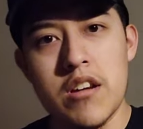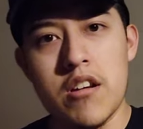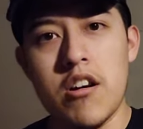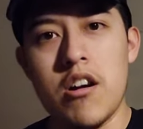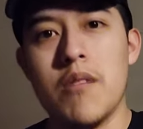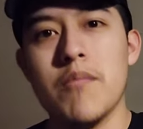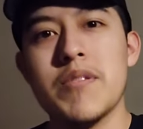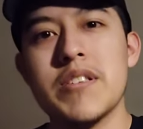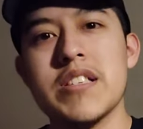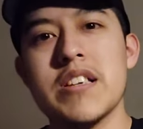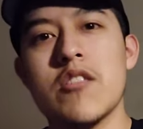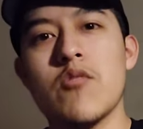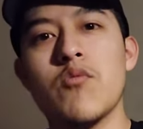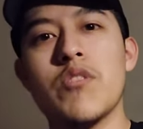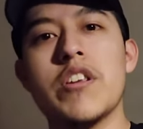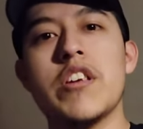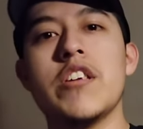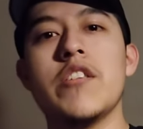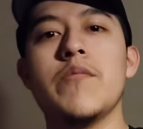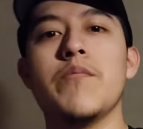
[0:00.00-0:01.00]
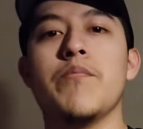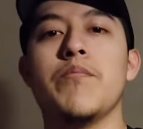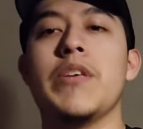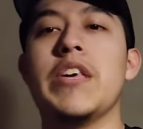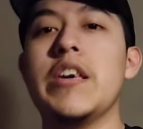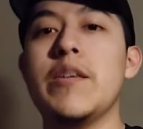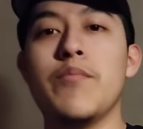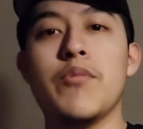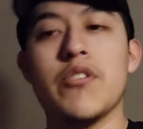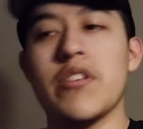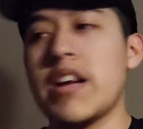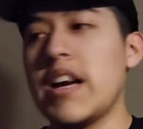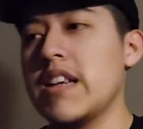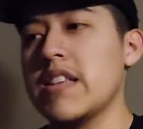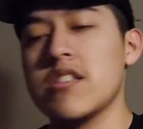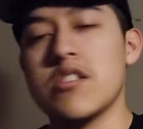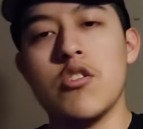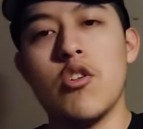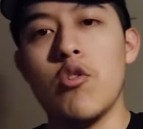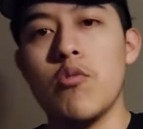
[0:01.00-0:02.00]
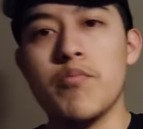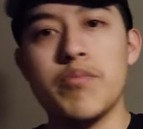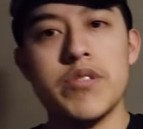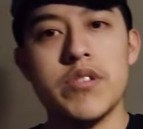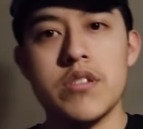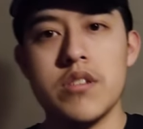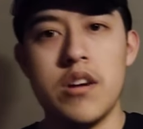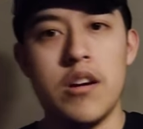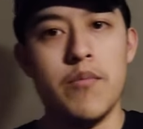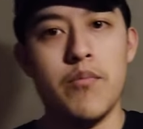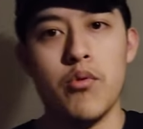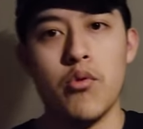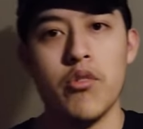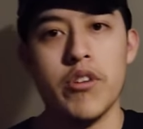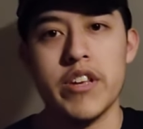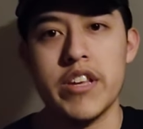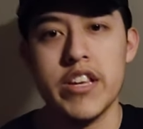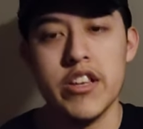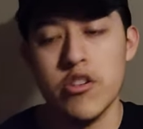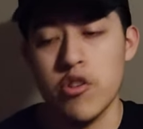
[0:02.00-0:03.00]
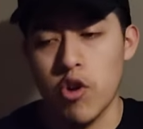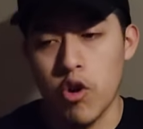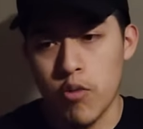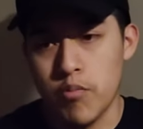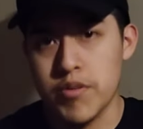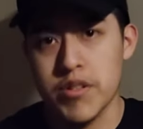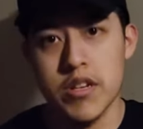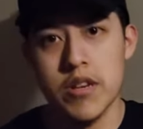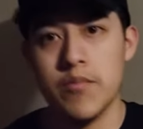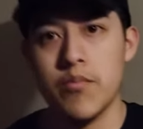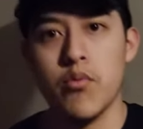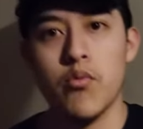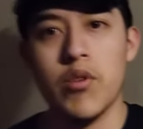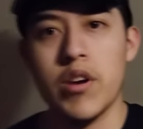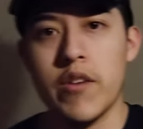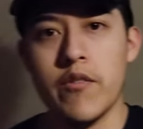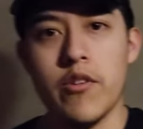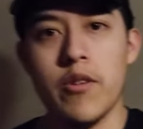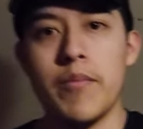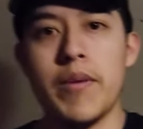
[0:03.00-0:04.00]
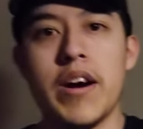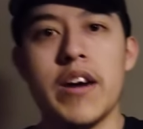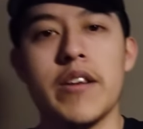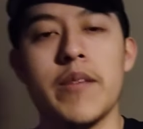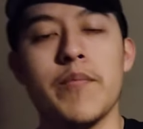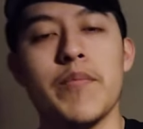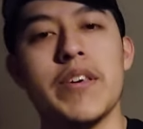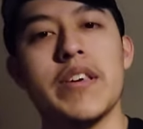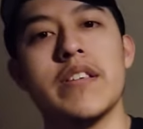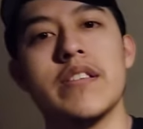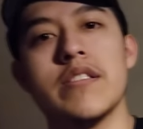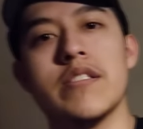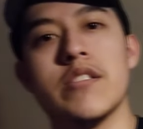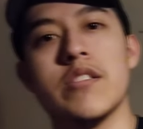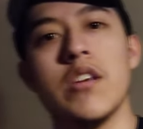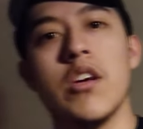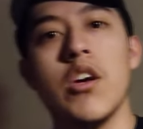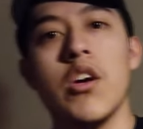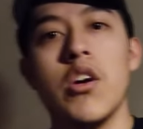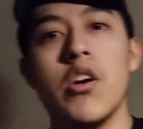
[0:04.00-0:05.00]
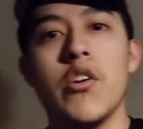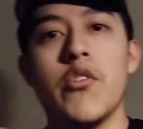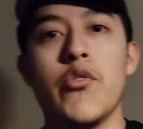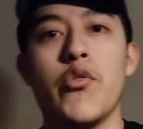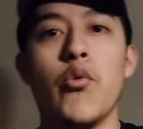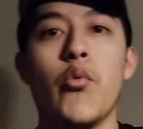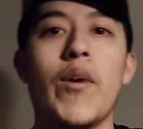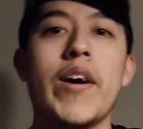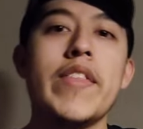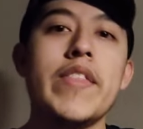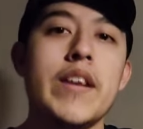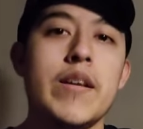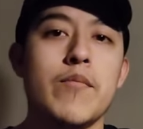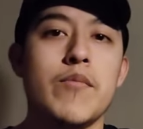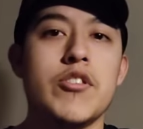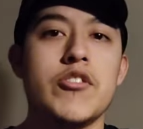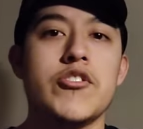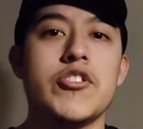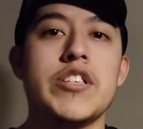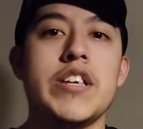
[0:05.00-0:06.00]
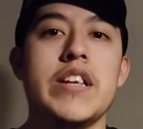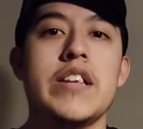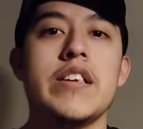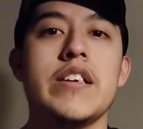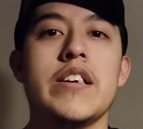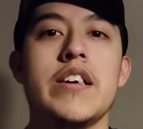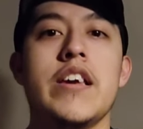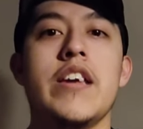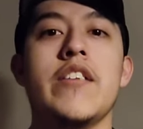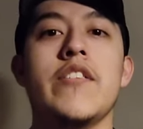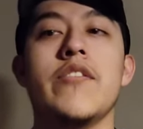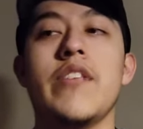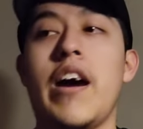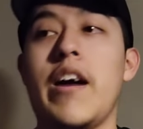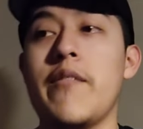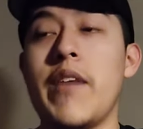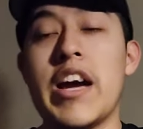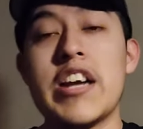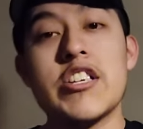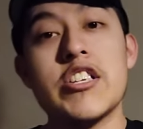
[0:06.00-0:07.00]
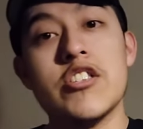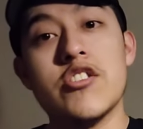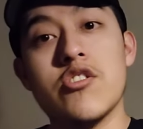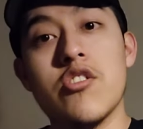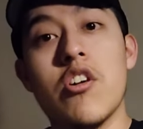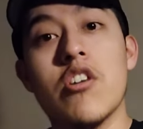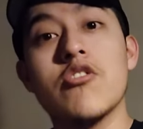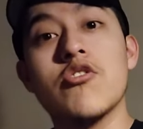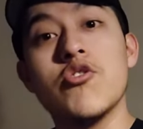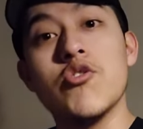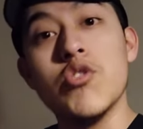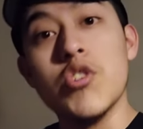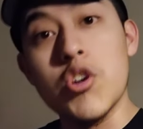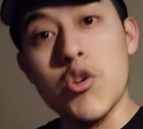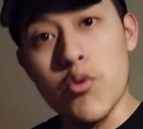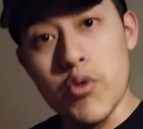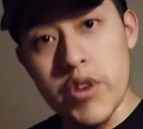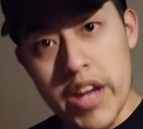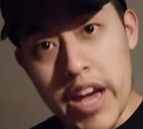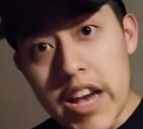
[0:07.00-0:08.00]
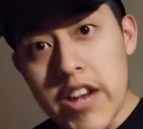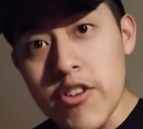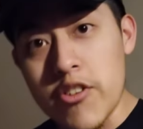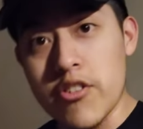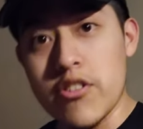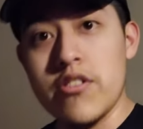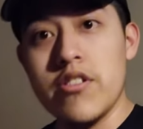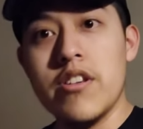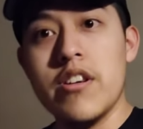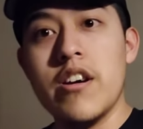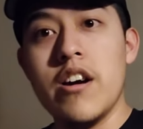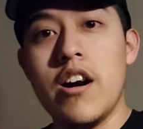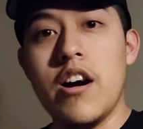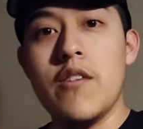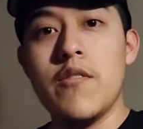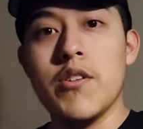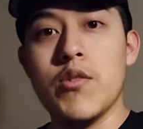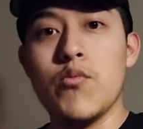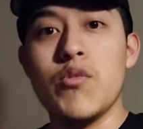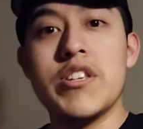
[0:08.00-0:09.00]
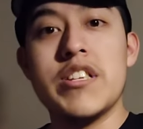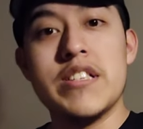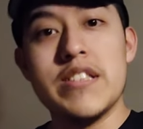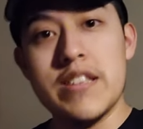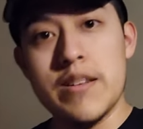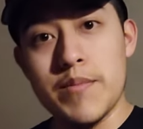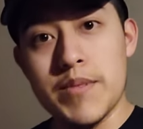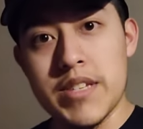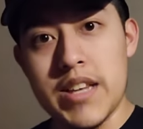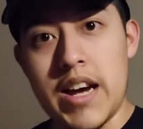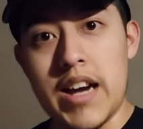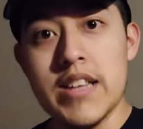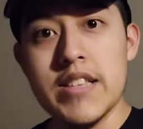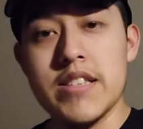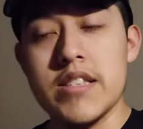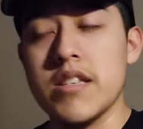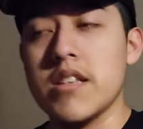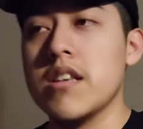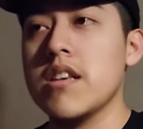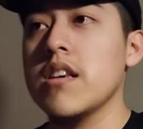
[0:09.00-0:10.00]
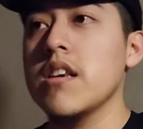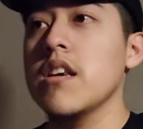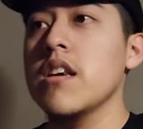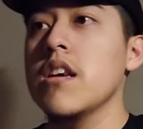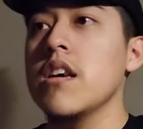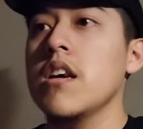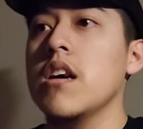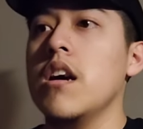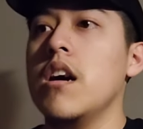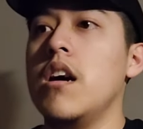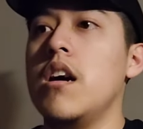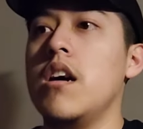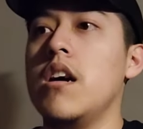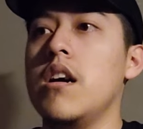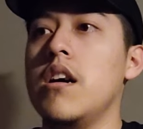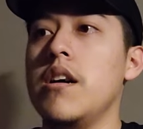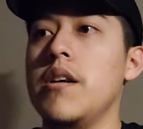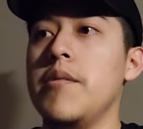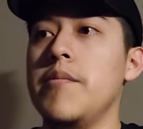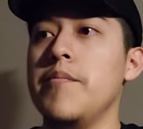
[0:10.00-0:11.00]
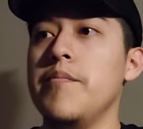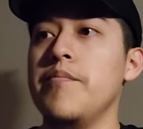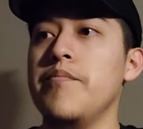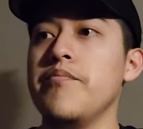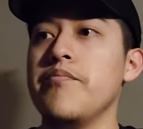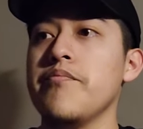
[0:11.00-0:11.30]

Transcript: calm because I don't want to keep, keep your guys' hopes up or get your hopes up or whatever about it because the way that I'm understanding it, and I've actually talked to the creator of it, which his name is Isaac. Um,